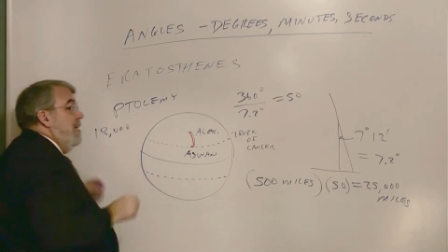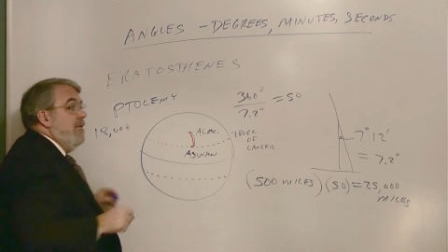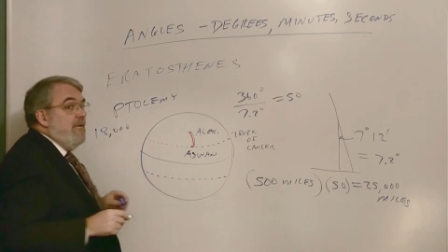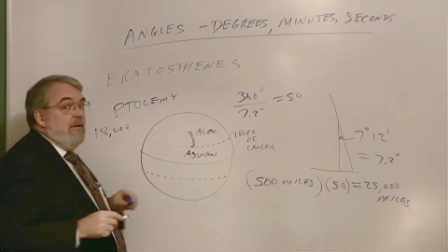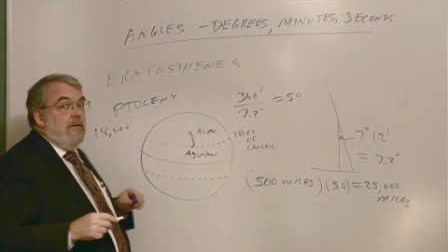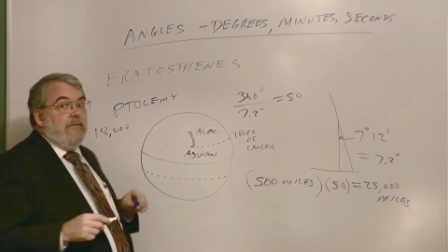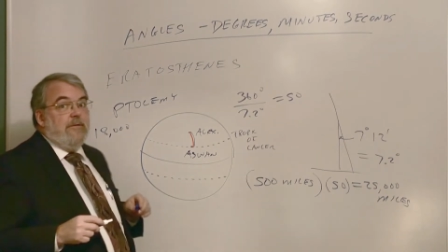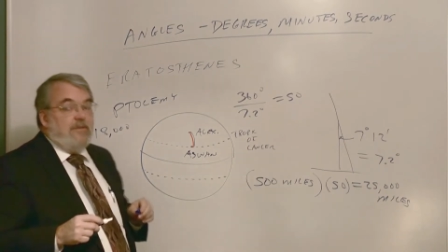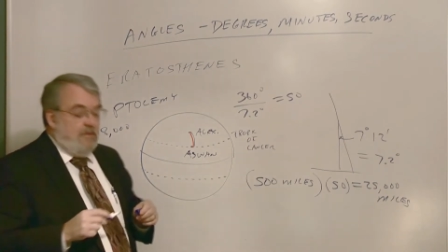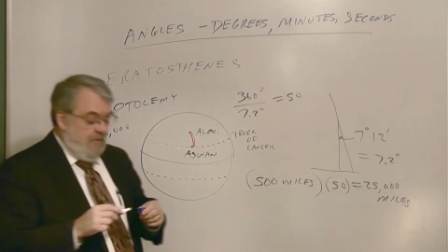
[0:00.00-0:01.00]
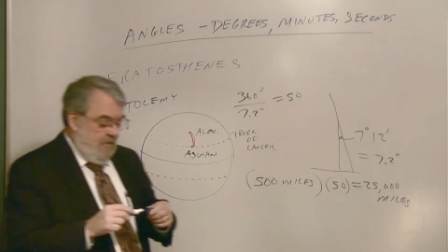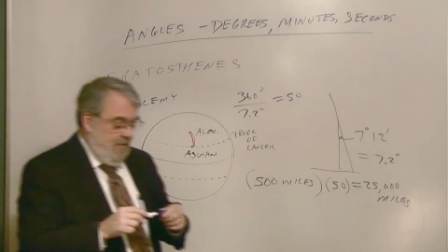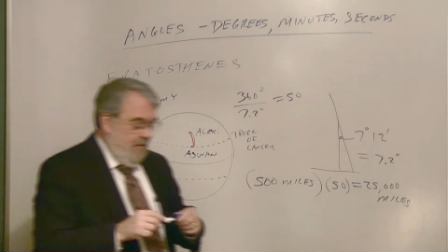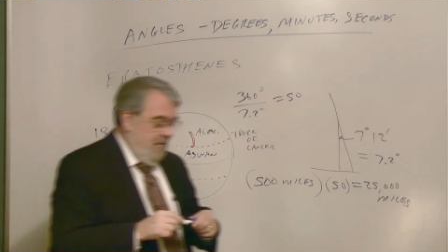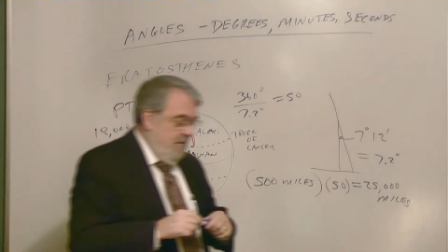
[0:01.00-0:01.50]
in circumference.
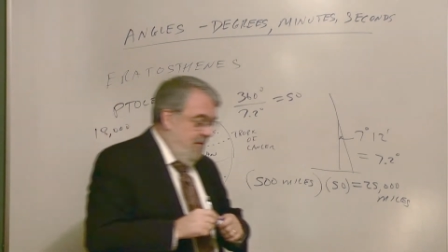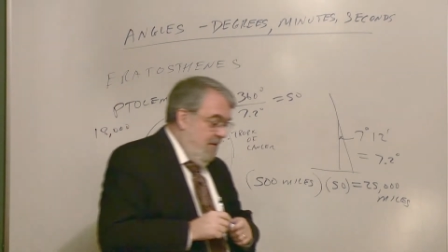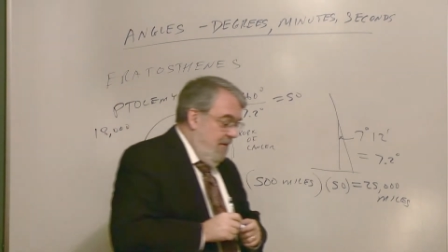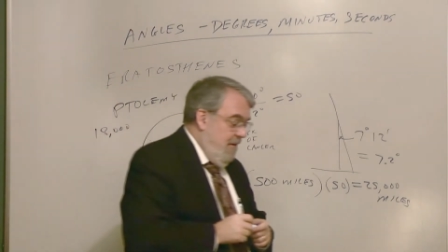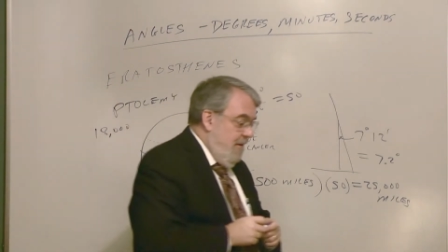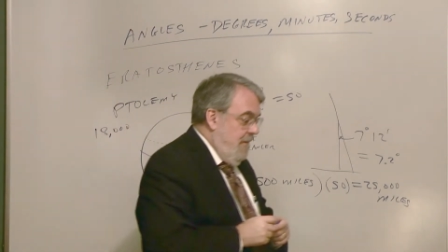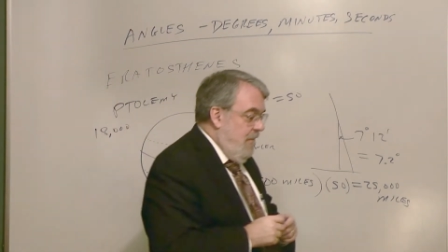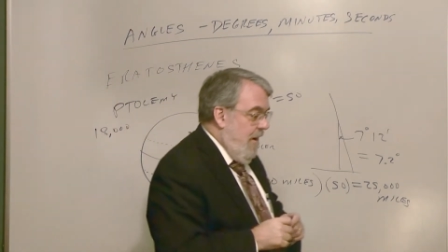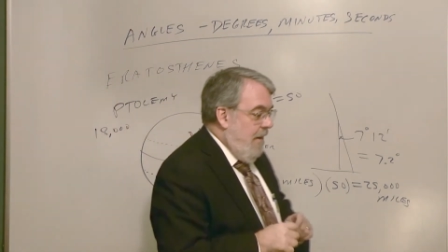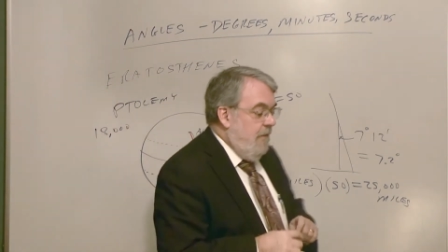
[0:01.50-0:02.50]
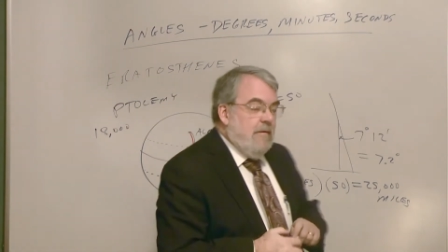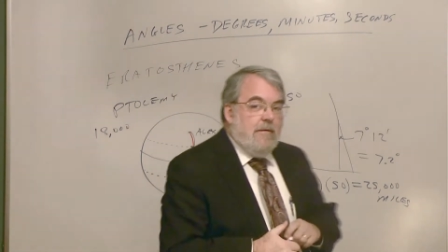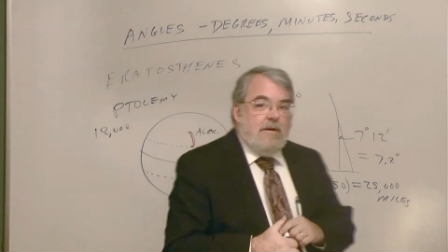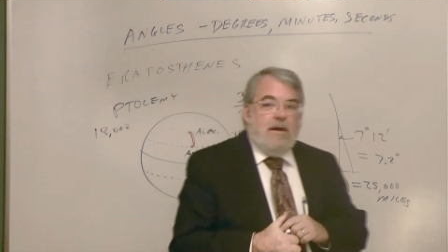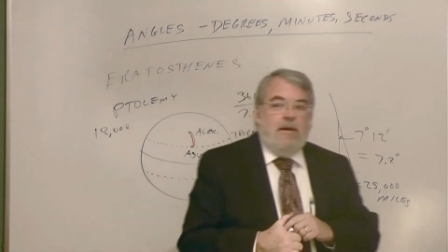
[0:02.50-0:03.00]
Wow,
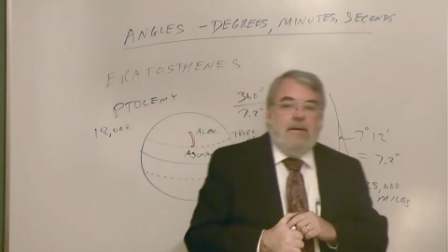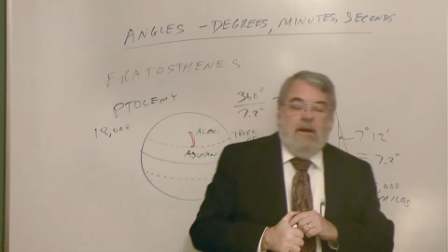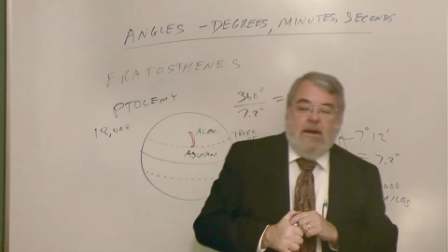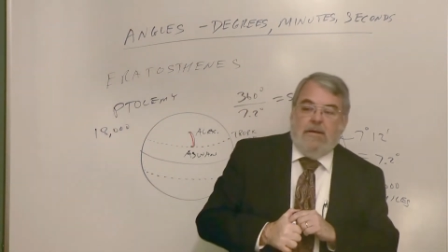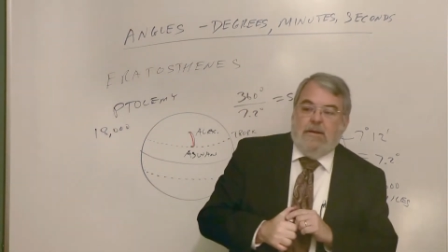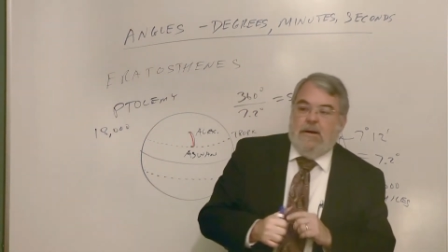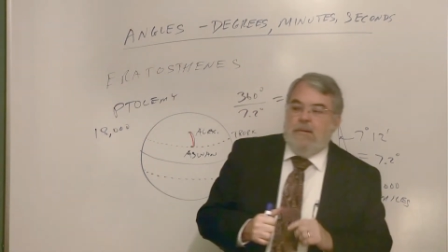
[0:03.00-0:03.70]
okay. And,